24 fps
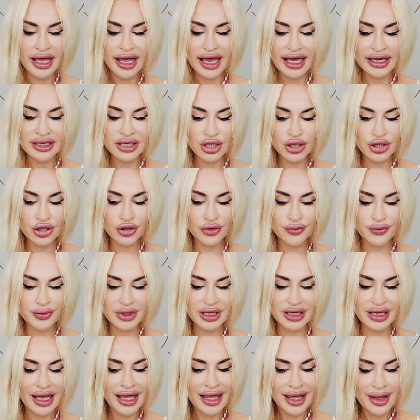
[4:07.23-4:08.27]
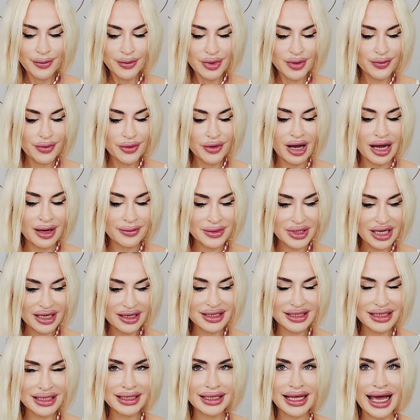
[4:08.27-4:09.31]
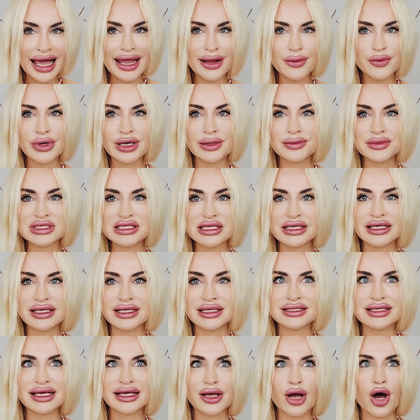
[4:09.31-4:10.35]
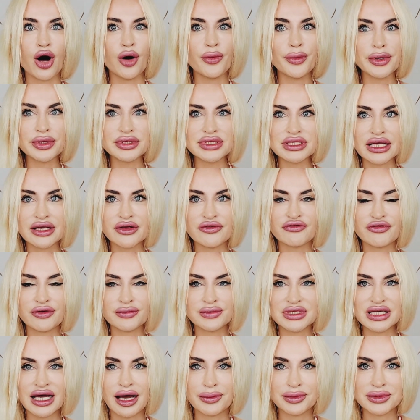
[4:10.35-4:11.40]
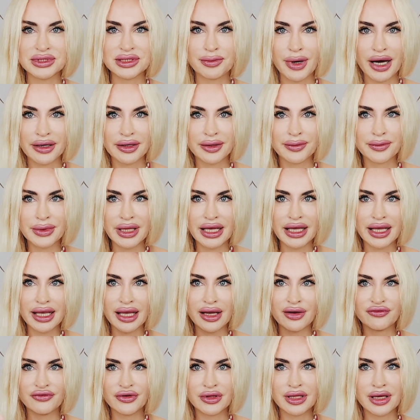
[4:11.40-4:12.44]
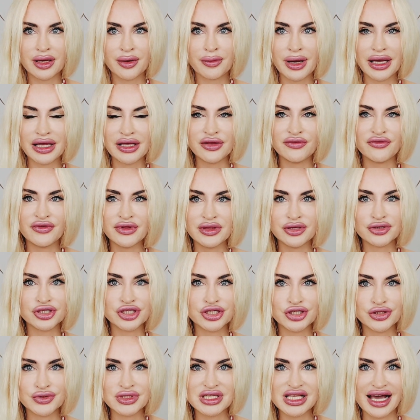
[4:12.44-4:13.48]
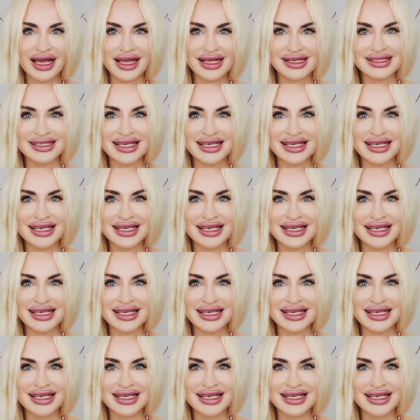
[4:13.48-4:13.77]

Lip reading: And it could be, Bibbo, I'm not going to lie. What I'm saying is like almost like from top to bottom, like everything about, even their shoe size.